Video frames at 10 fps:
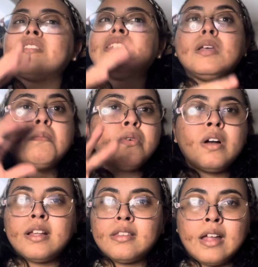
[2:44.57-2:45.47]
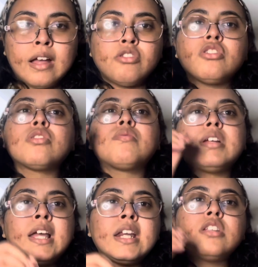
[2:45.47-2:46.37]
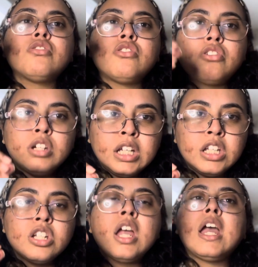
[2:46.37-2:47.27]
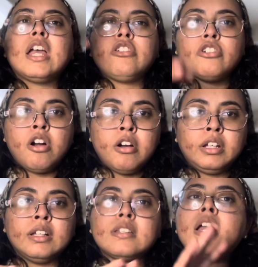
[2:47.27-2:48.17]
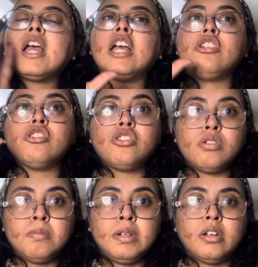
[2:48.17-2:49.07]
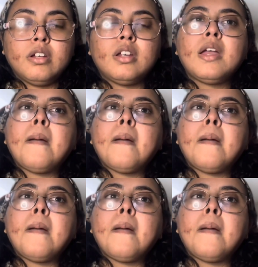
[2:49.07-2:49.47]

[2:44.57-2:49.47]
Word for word: simple as that just relate it to your niche and your audience and you should be good